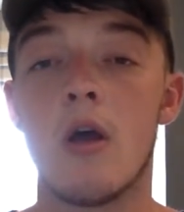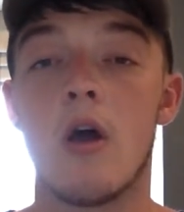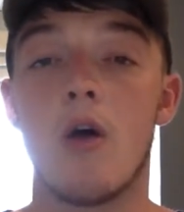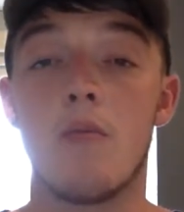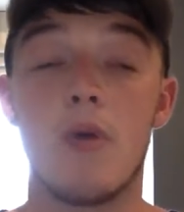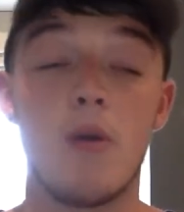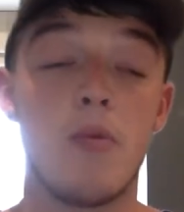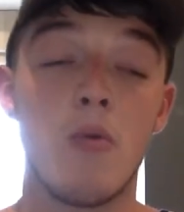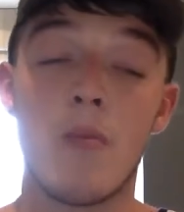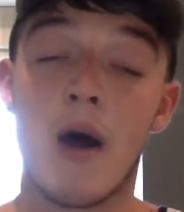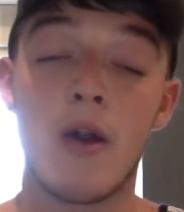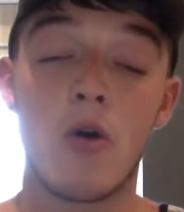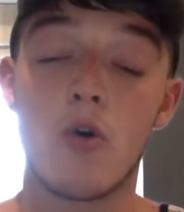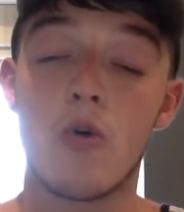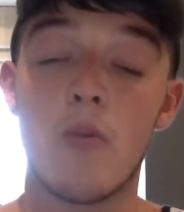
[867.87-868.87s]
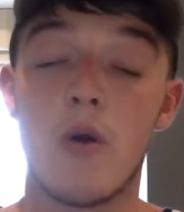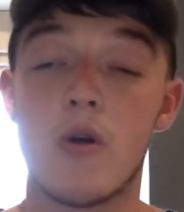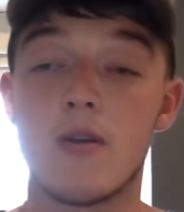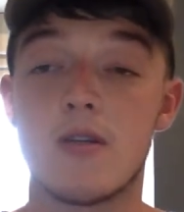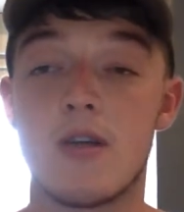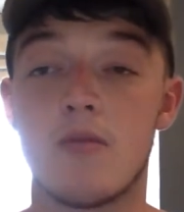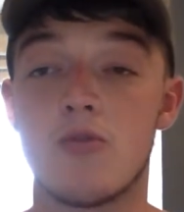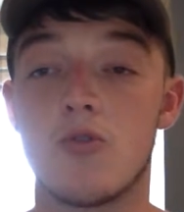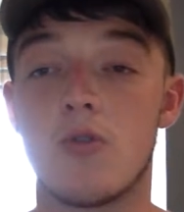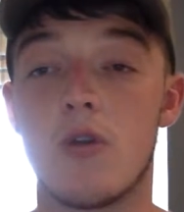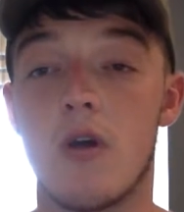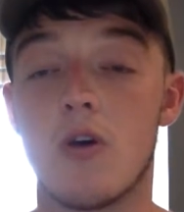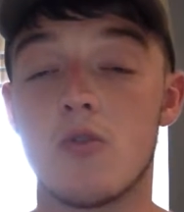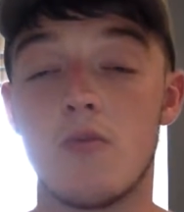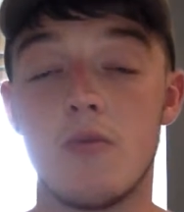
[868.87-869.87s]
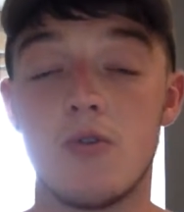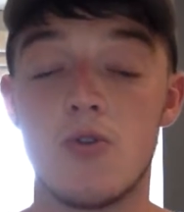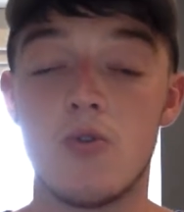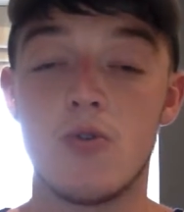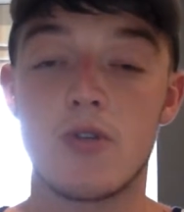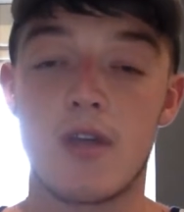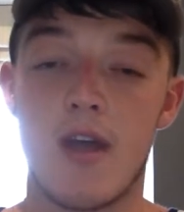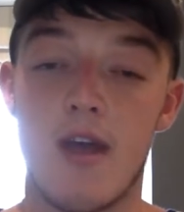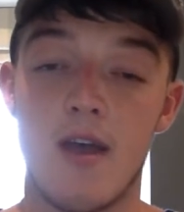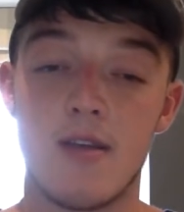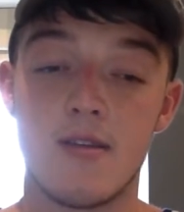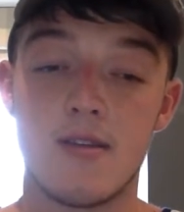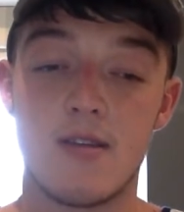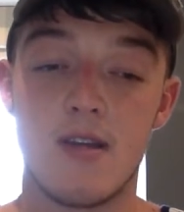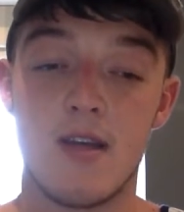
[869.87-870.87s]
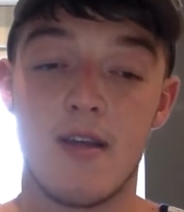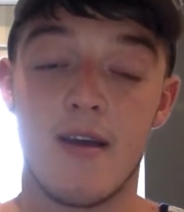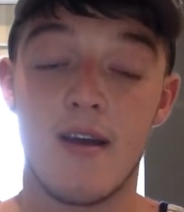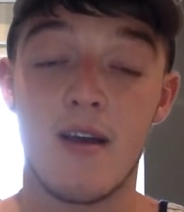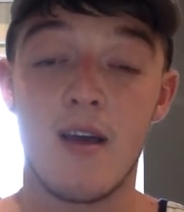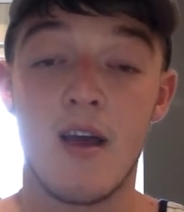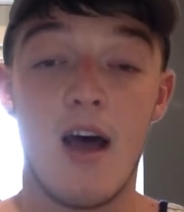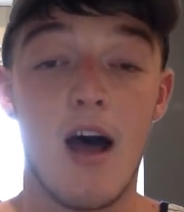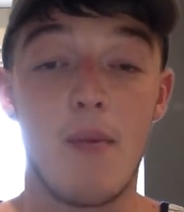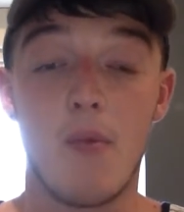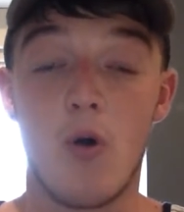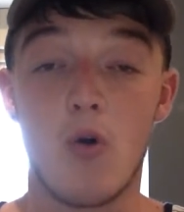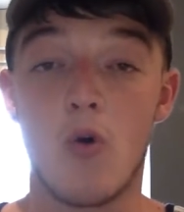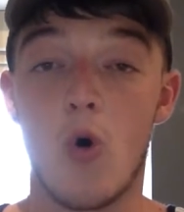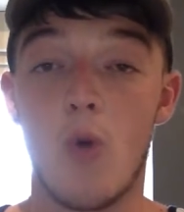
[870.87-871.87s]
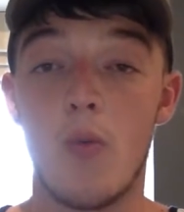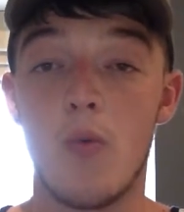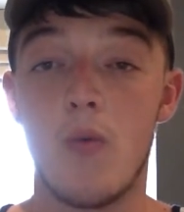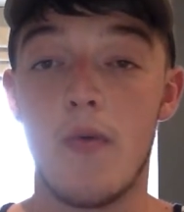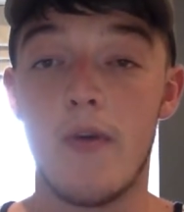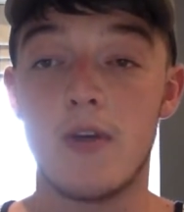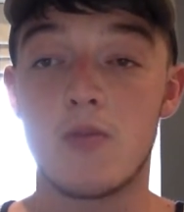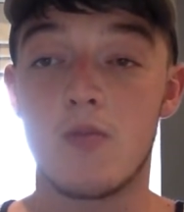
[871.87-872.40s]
And people might not come out and say I'm struggling because they're too scared to say that I'm not coping with this,